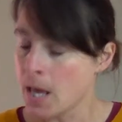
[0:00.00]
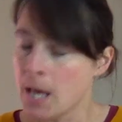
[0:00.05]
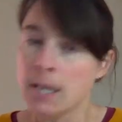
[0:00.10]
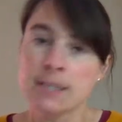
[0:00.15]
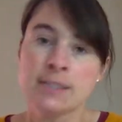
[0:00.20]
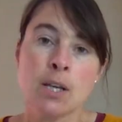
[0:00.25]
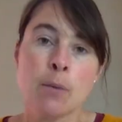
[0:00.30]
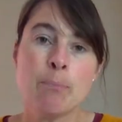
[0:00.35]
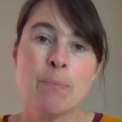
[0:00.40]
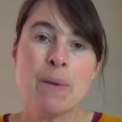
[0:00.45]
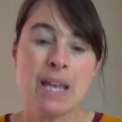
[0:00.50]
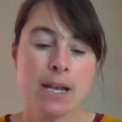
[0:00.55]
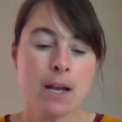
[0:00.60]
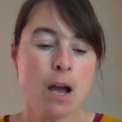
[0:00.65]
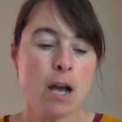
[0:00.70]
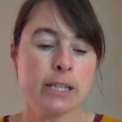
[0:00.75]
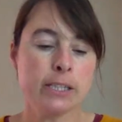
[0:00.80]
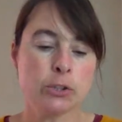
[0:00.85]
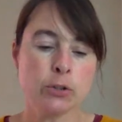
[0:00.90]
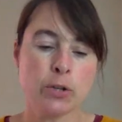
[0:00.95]
So being
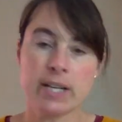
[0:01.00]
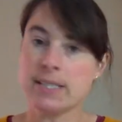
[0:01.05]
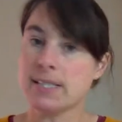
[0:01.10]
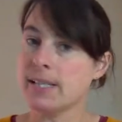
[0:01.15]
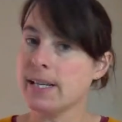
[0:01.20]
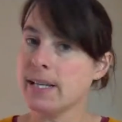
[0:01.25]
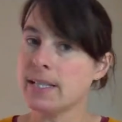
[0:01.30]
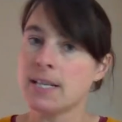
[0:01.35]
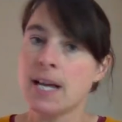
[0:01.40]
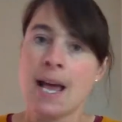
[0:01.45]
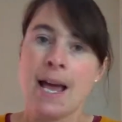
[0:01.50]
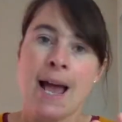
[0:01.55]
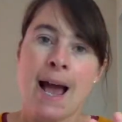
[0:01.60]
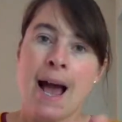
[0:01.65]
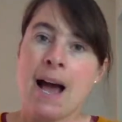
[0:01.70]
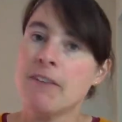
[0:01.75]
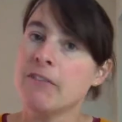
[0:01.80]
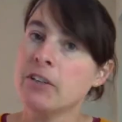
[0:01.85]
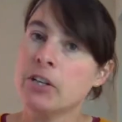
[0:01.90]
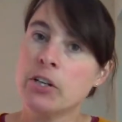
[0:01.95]
hydrated,
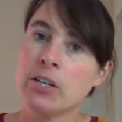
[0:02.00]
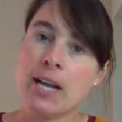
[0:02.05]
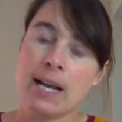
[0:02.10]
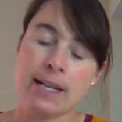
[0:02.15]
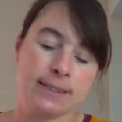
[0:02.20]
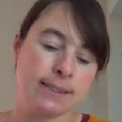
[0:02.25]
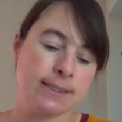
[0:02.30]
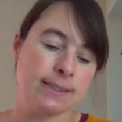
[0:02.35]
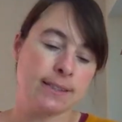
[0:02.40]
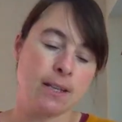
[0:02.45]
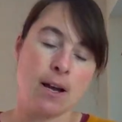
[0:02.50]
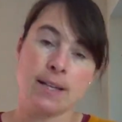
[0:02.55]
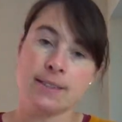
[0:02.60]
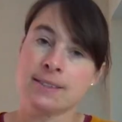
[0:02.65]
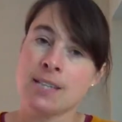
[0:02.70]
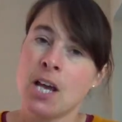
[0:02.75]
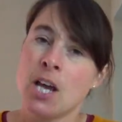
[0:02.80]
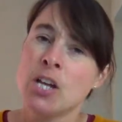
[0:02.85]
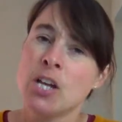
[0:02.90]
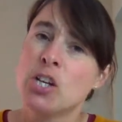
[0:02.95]
having good exercise,